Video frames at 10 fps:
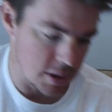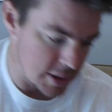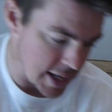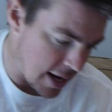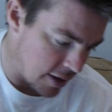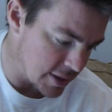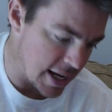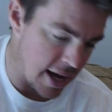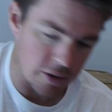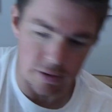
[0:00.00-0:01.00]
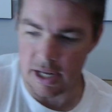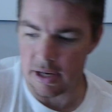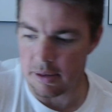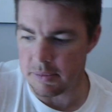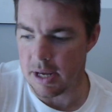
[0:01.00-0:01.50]
Down, down,
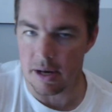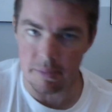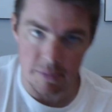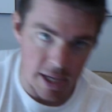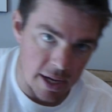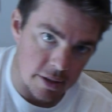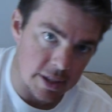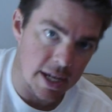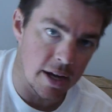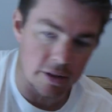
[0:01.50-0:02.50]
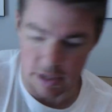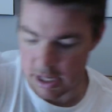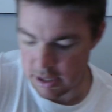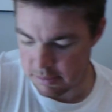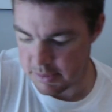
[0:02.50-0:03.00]
down, up, down, up, down, down,
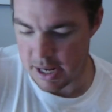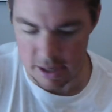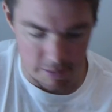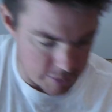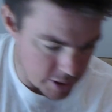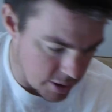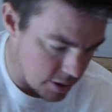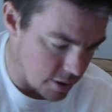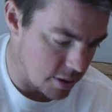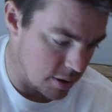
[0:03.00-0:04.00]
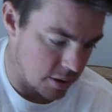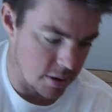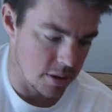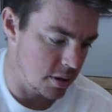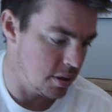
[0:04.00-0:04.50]
down, up, down, up.
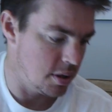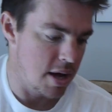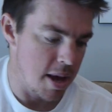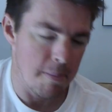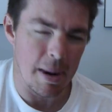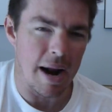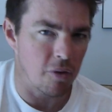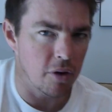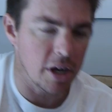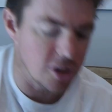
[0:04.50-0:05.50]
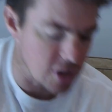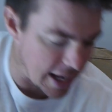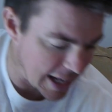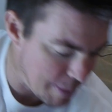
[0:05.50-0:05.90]
And I really try to get